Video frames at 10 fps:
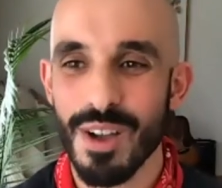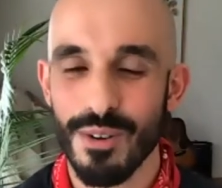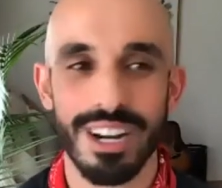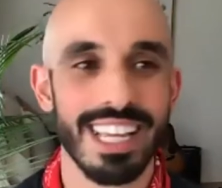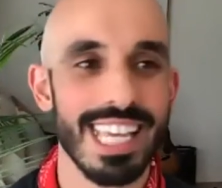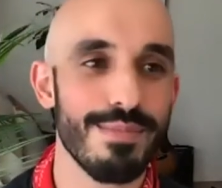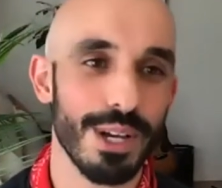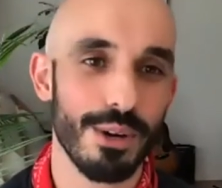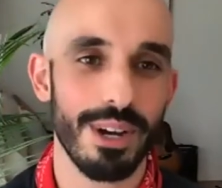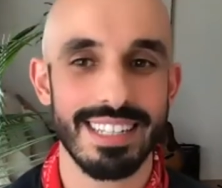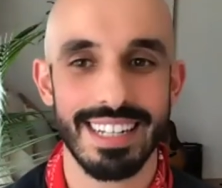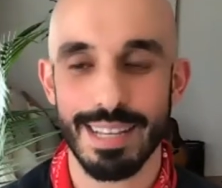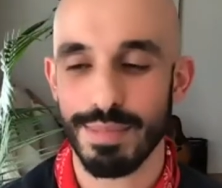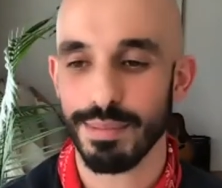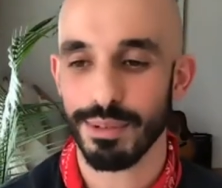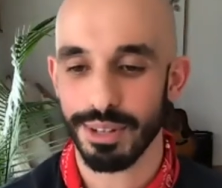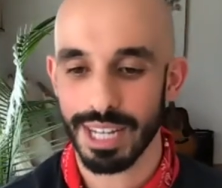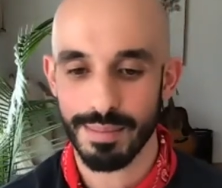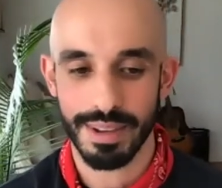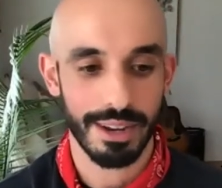going to keep it queer today, people. We're
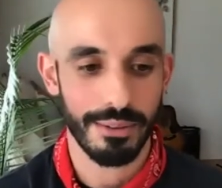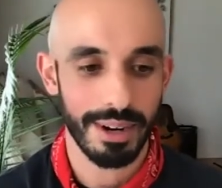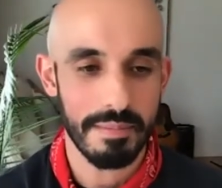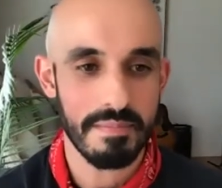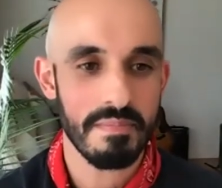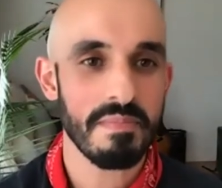keeping it queer.